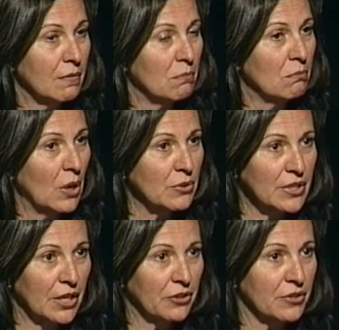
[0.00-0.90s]
most
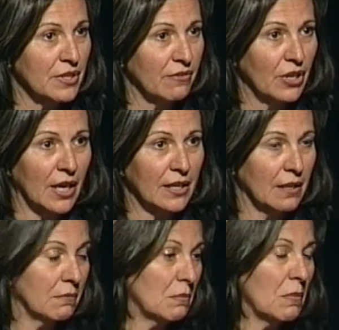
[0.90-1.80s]

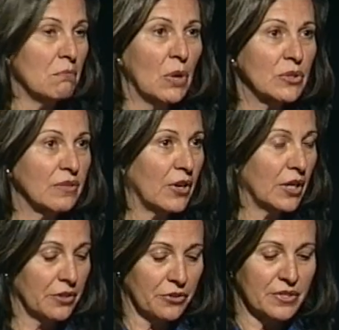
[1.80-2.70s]
of our
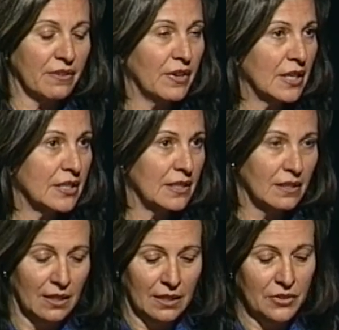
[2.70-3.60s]
hunters have hunted
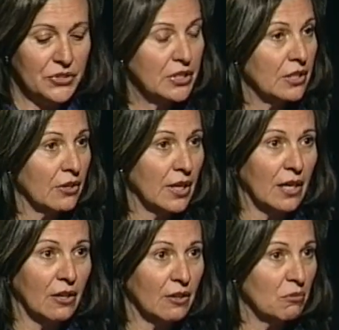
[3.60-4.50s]
deer,
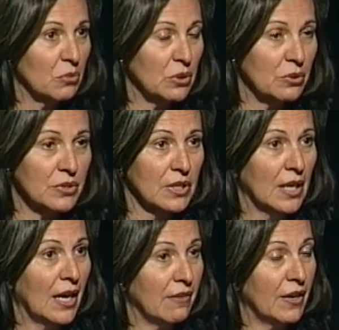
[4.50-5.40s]
elk, moose,
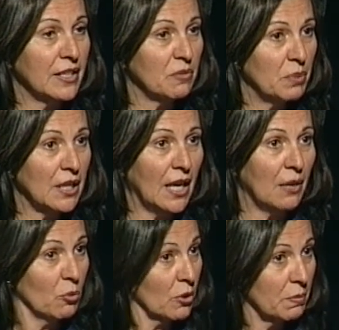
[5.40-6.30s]
have hunted big
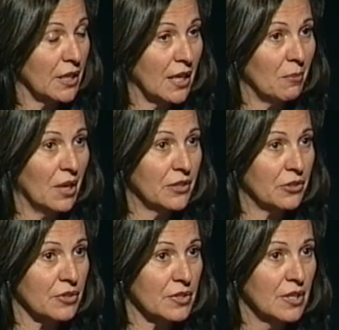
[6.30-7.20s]
game. We're big game
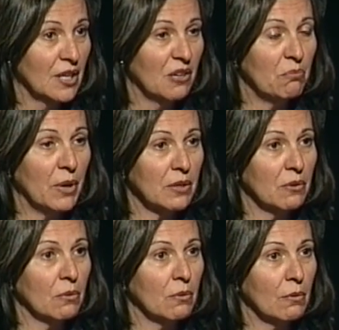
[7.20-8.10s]
hunters,
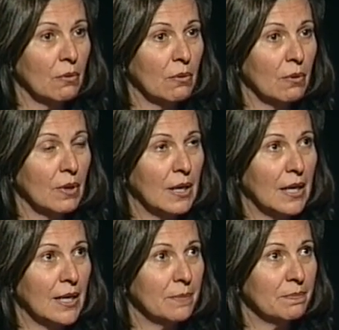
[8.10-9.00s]
but
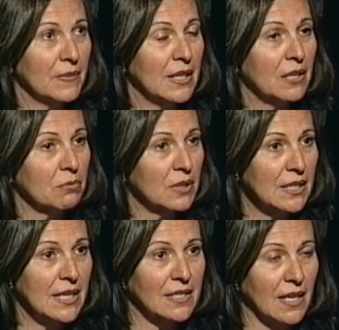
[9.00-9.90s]
it really
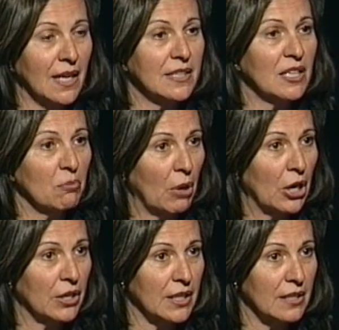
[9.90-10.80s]
takes a hunting
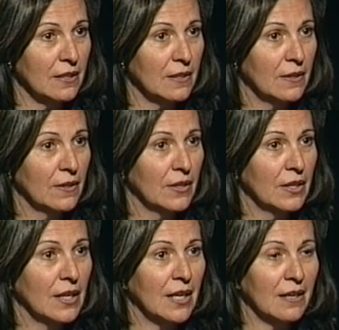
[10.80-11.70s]
party.
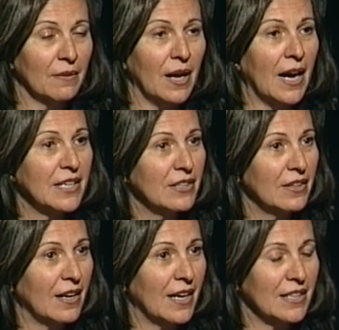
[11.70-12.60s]
I
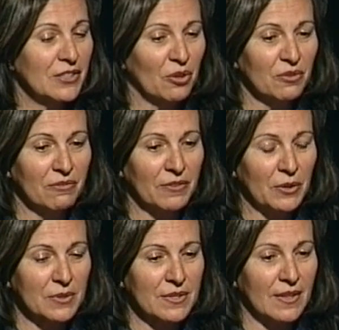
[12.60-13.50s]
told
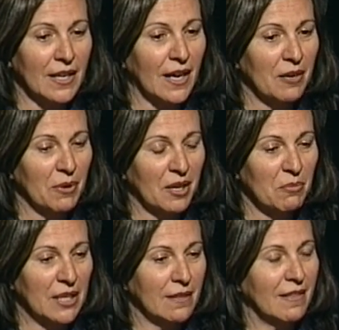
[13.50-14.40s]
folks that I
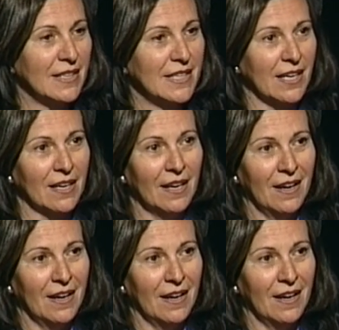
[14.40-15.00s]
recommended they take